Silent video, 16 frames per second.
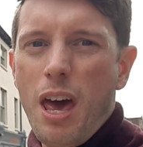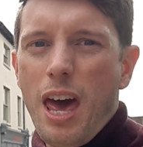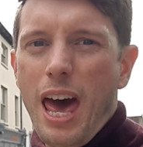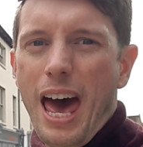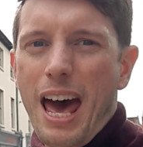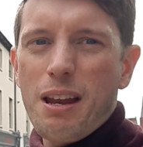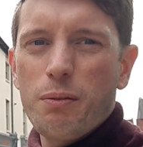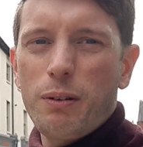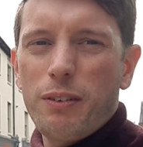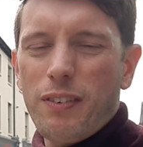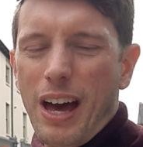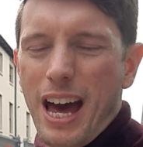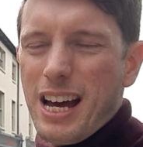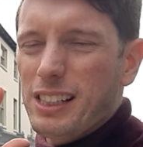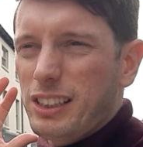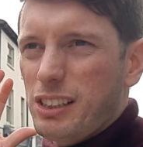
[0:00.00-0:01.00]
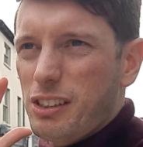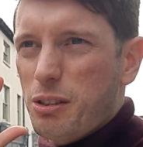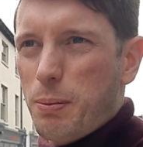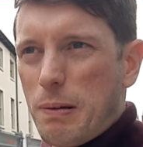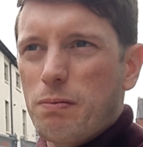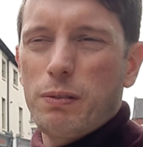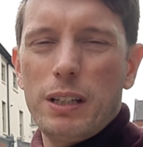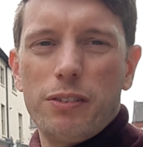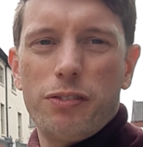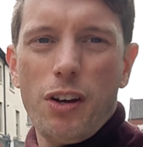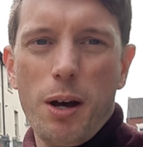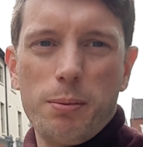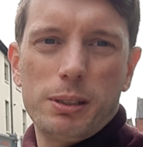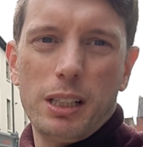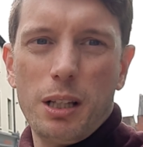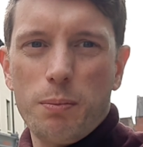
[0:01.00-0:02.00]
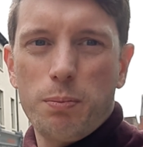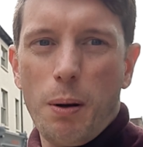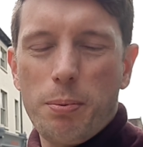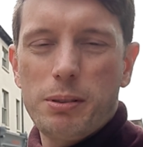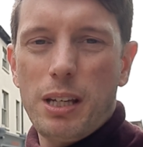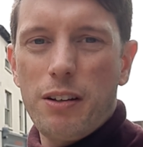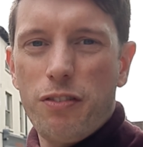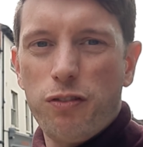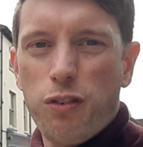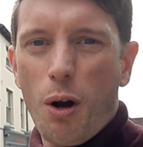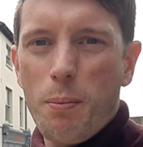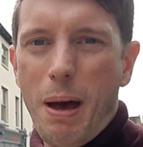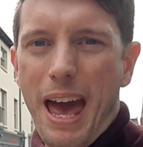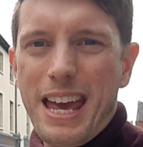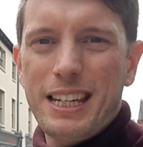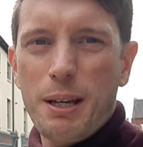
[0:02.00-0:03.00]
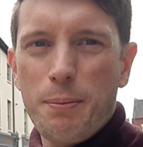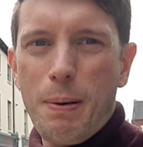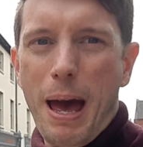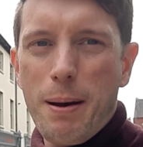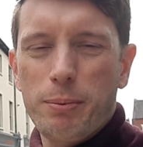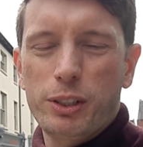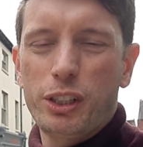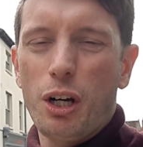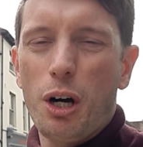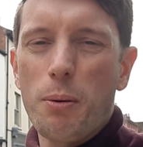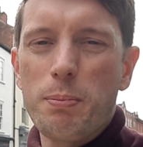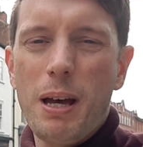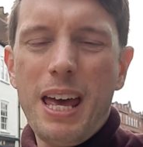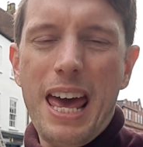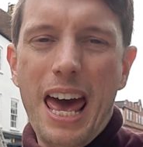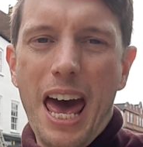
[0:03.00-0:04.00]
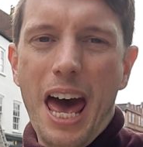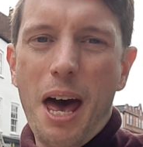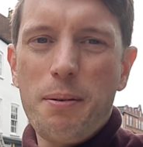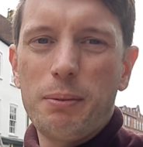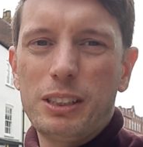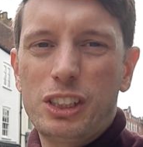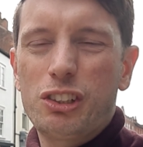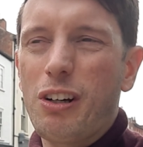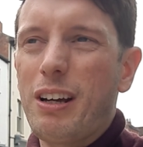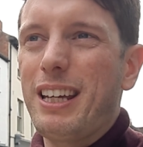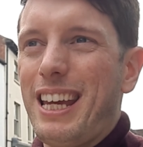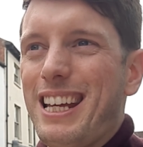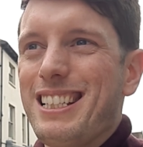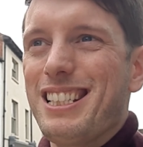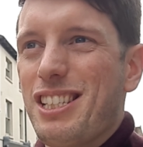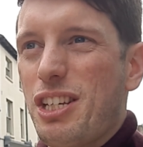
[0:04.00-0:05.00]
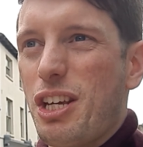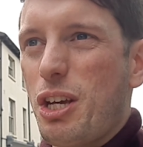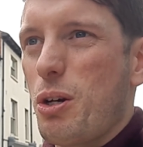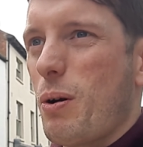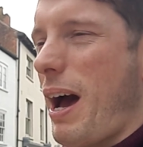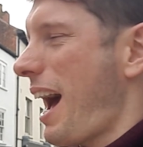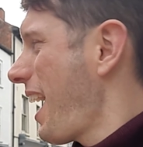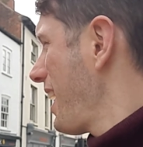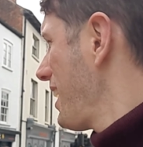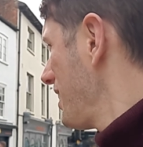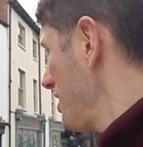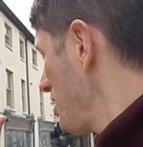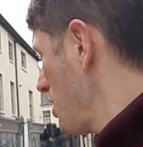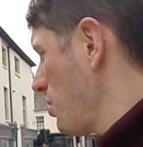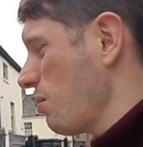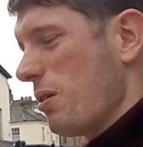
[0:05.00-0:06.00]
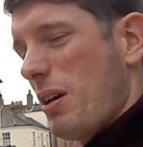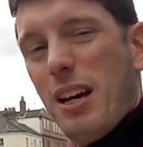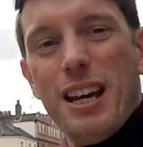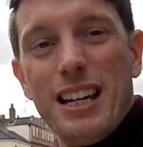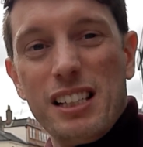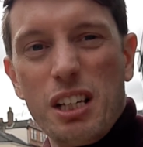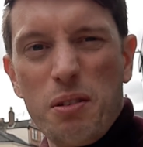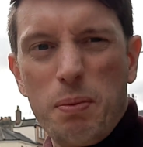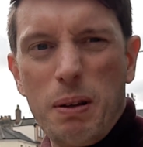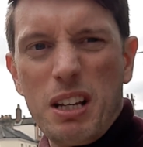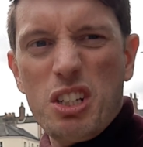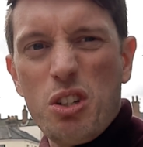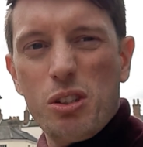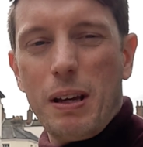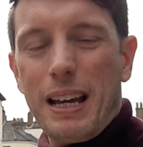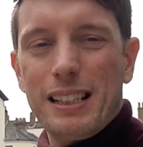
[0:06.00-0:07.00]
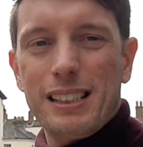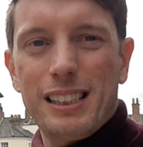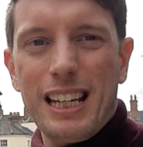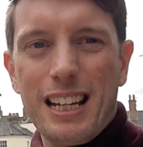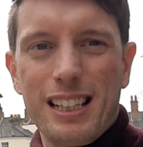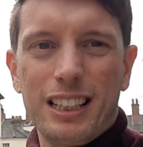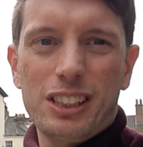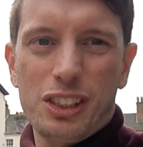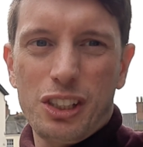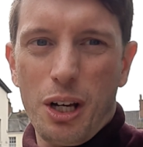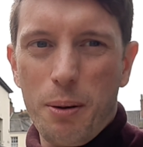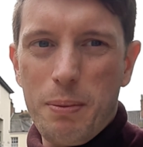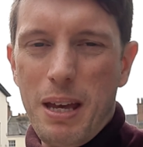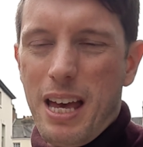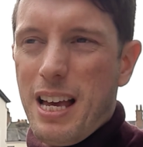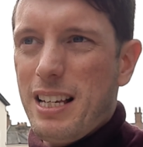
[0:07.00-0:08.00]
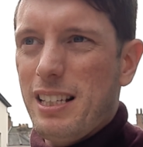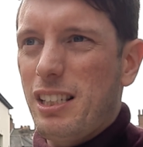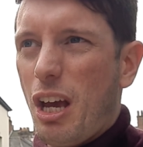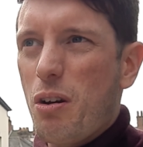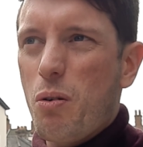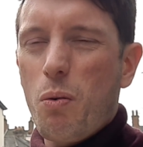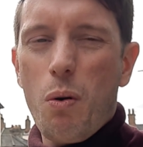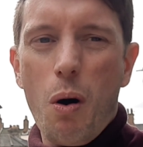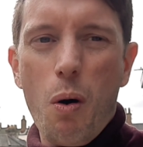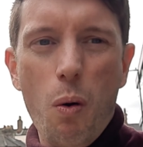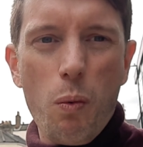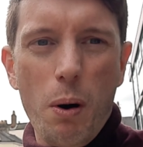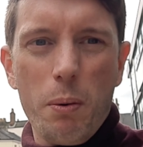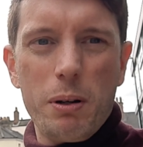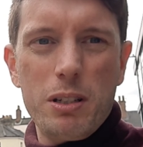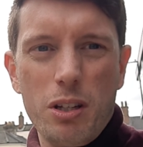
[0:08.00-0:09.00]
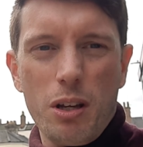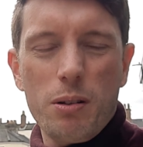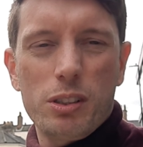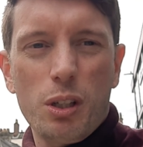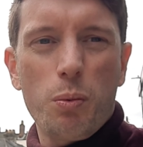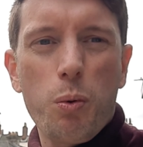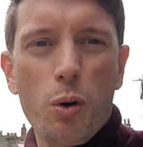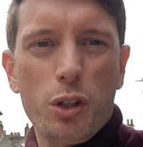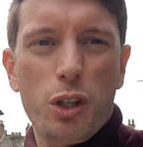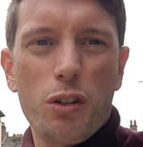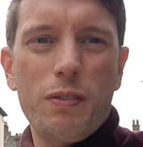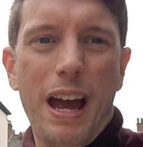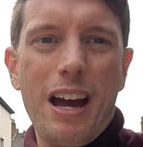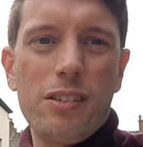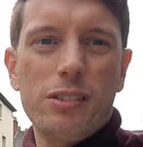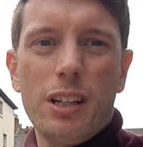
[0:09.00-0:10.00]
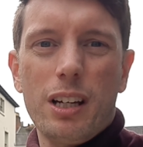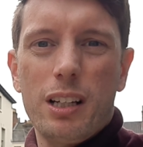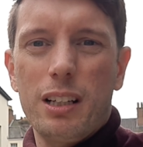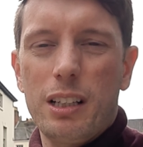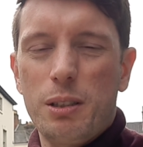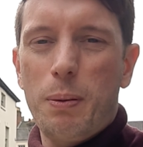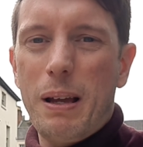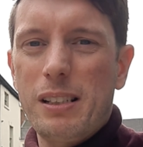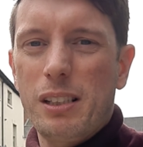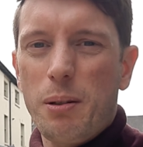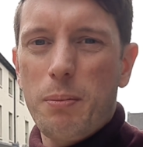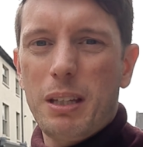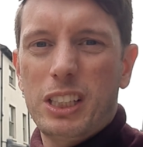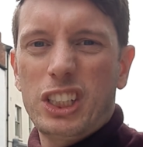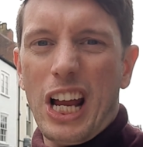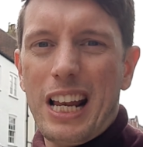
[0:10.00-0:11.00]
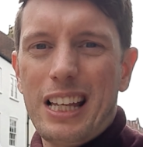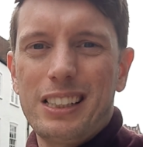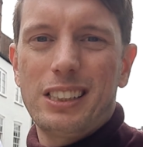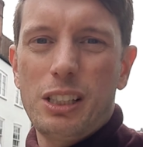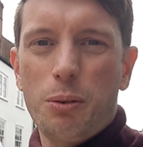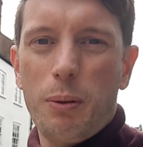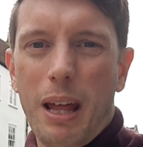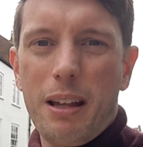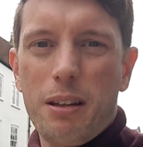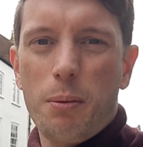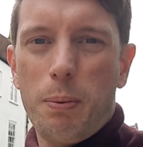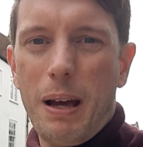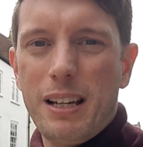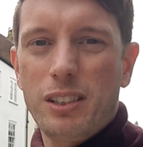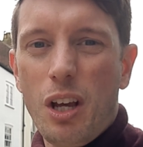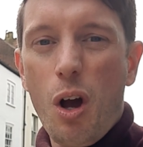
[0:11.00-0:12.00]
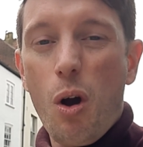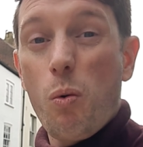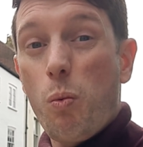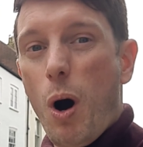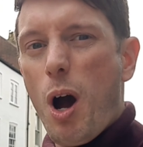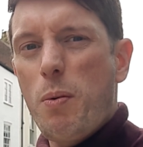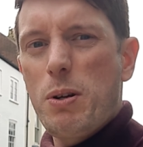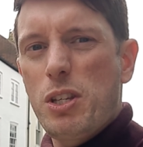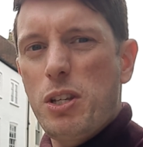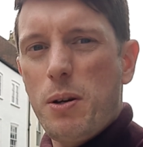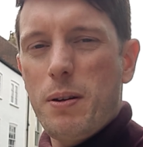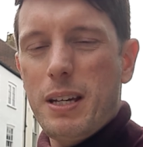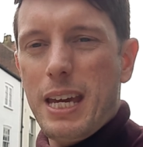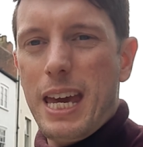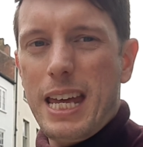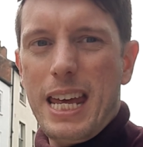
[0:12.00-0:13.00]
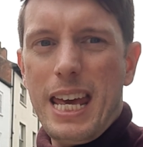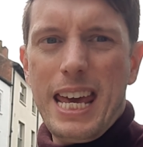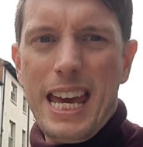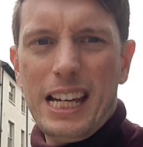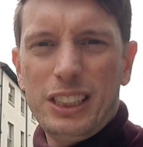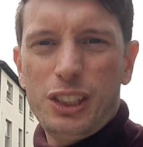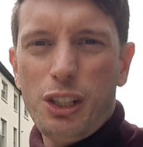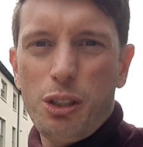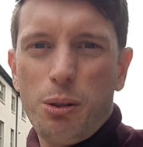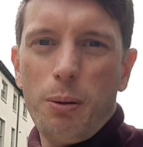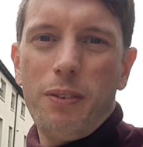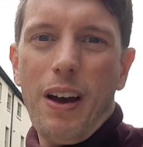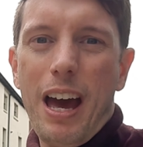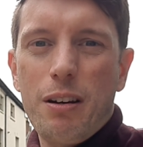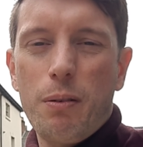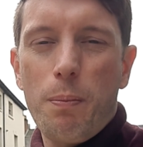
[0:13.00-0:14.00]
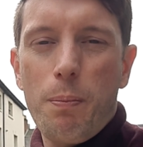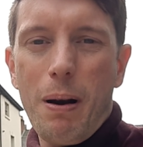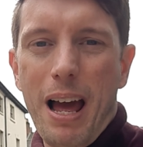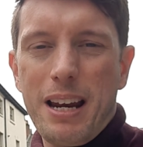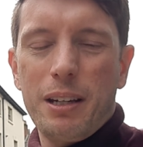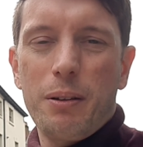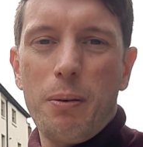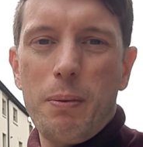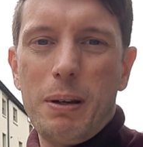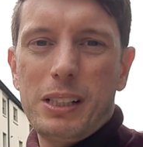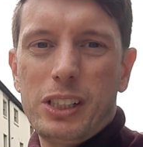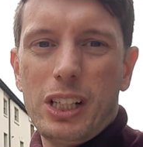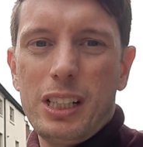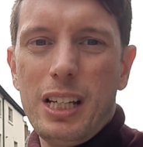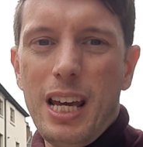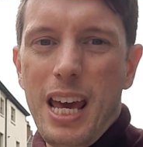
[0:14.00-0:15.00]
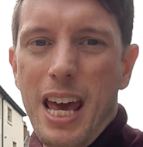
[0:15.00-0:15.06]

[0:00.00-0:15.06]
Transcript: and we've actually just been refurbishing the property from a kebab shop straight into it's going to be a new aesthetic shop. So what I want to do is just walk you around. I can explain some of the challenges we have with the place, why we're doing it, issues we've had with planning permission,